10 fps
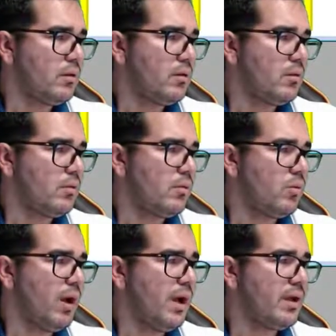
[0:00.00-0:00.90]

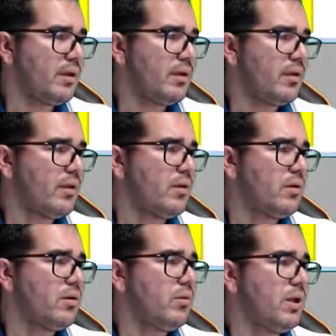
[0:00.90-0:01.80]
Why?
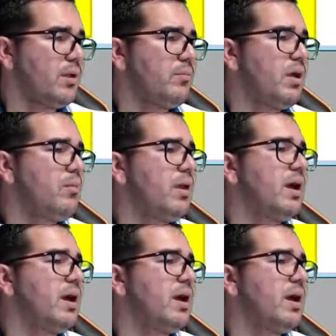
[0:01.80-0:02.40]
Okay, maybe I know